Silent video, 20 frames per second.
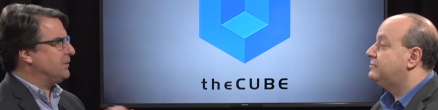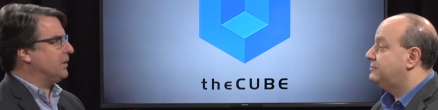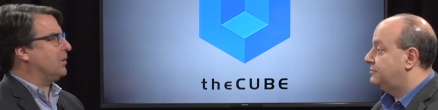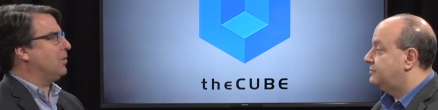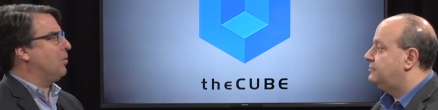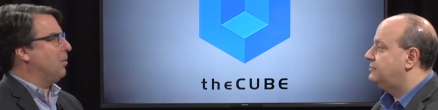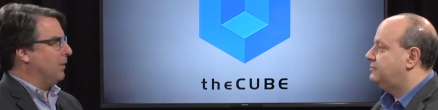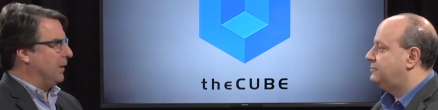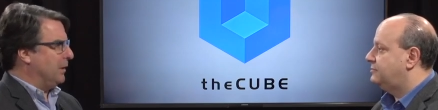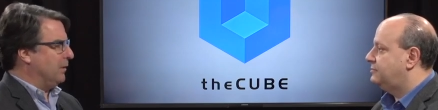Speaker 1: the
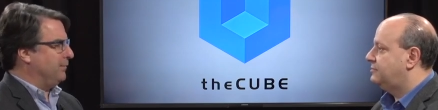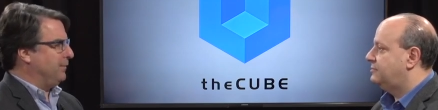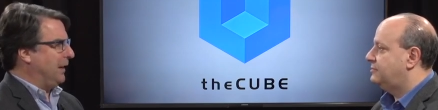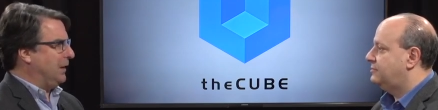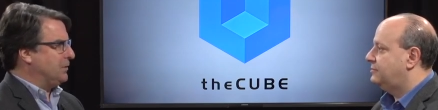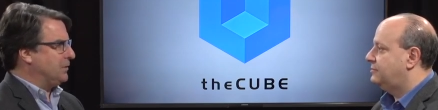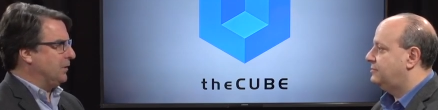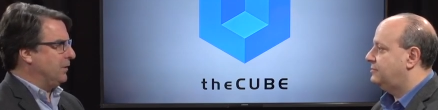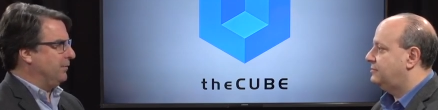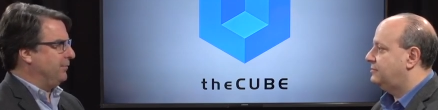core
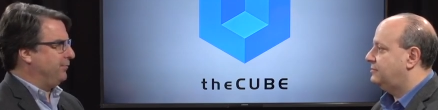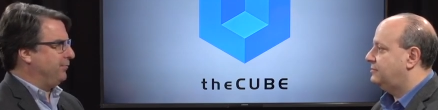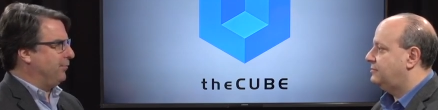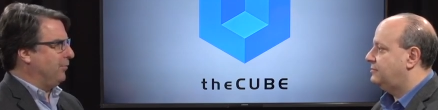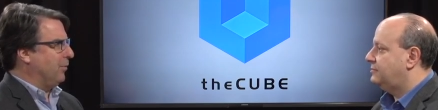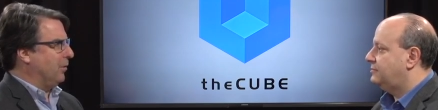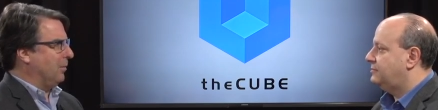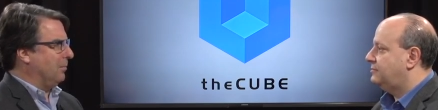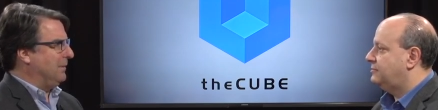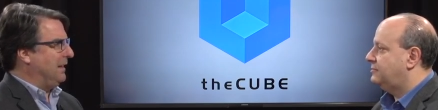innovation
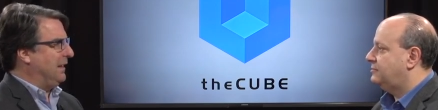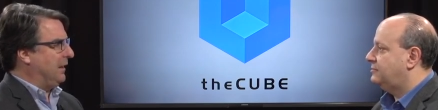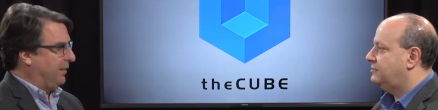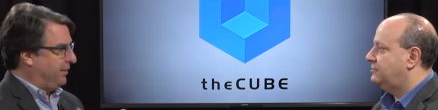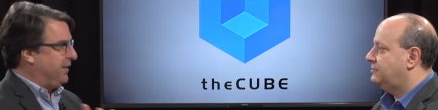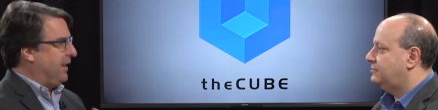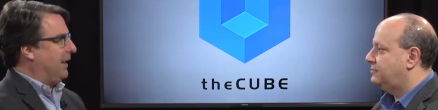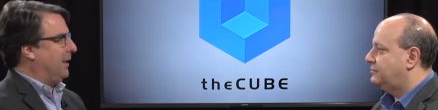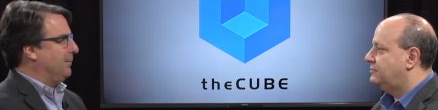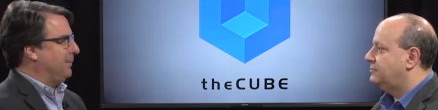for me
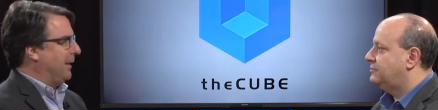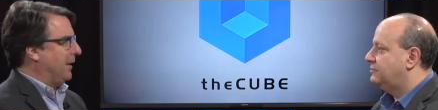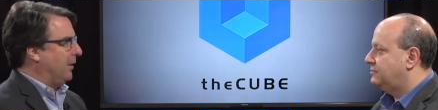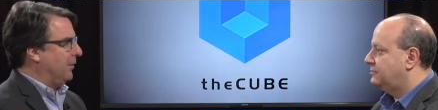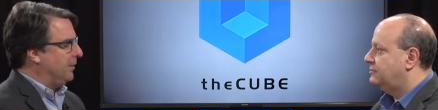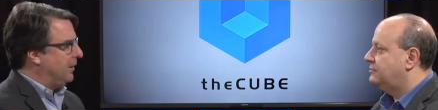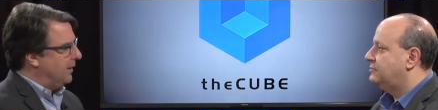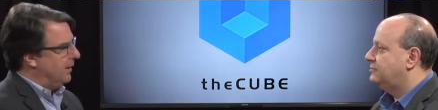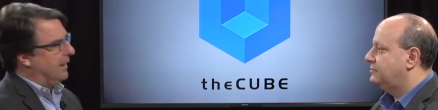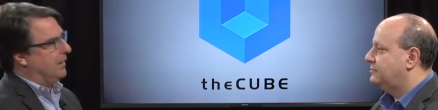to think
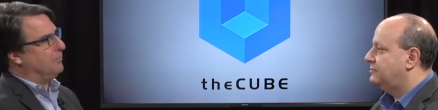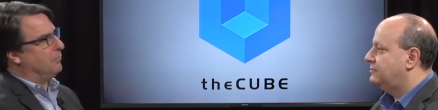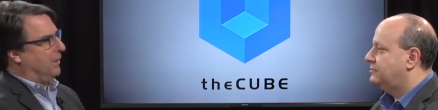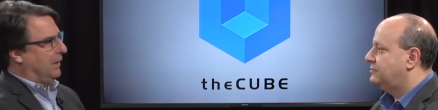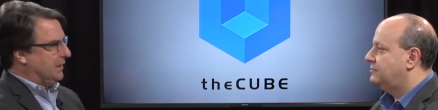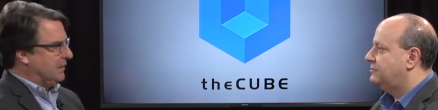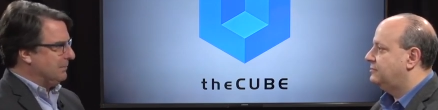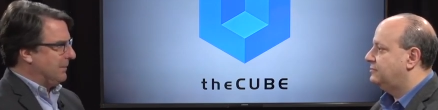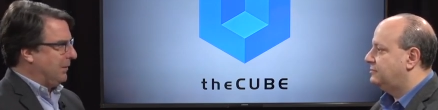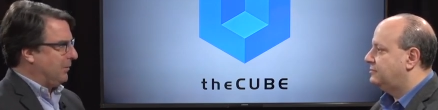about and
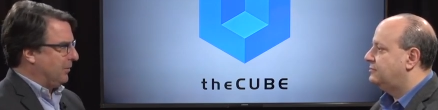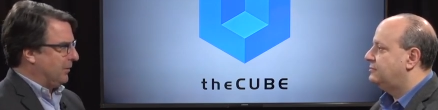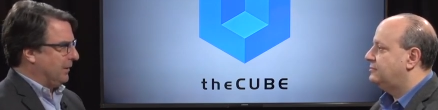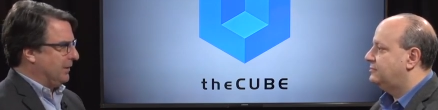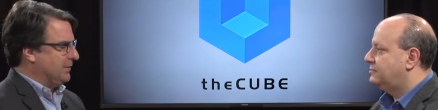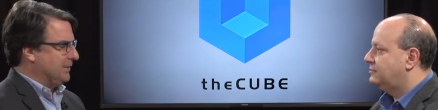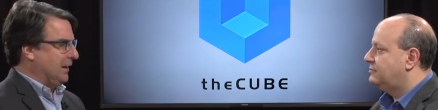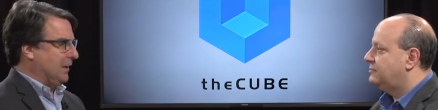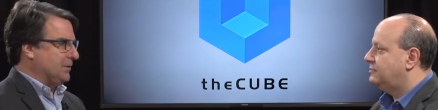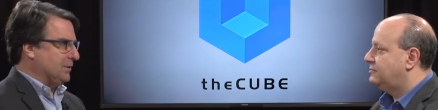bring to my
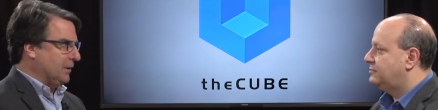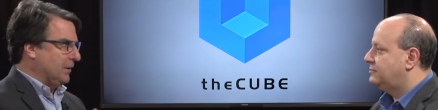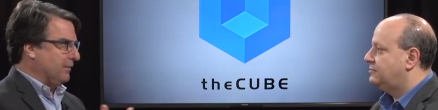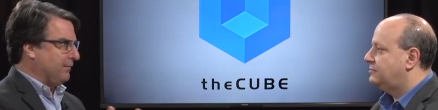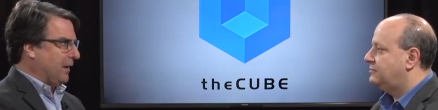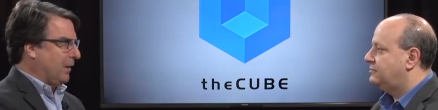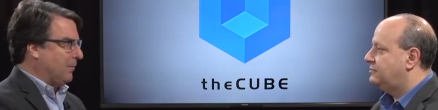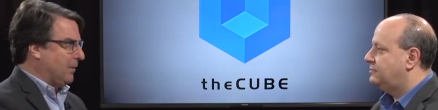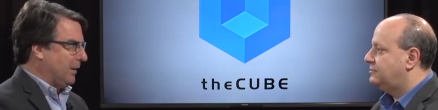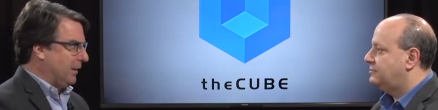organization
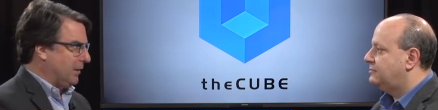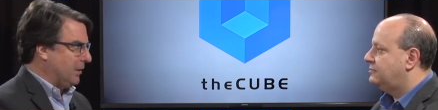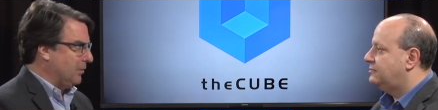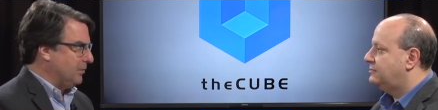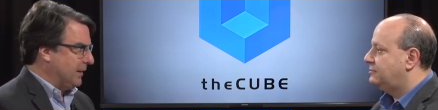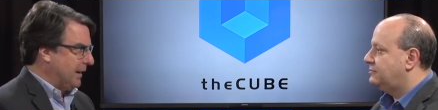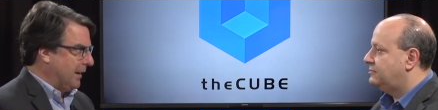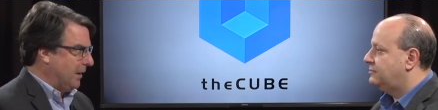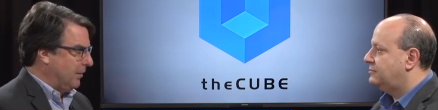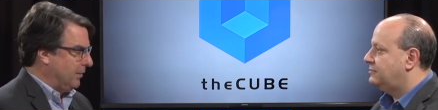if I want to
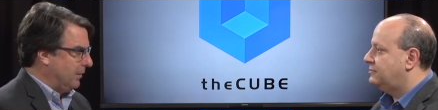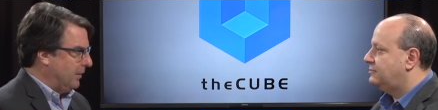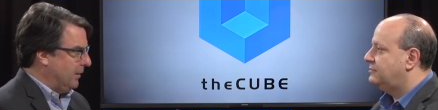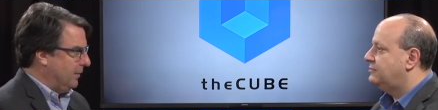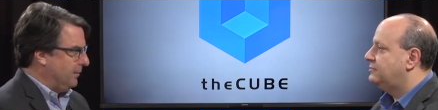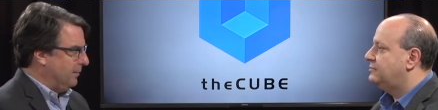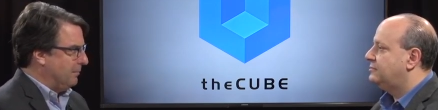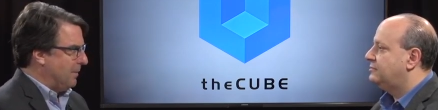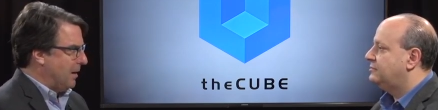go down the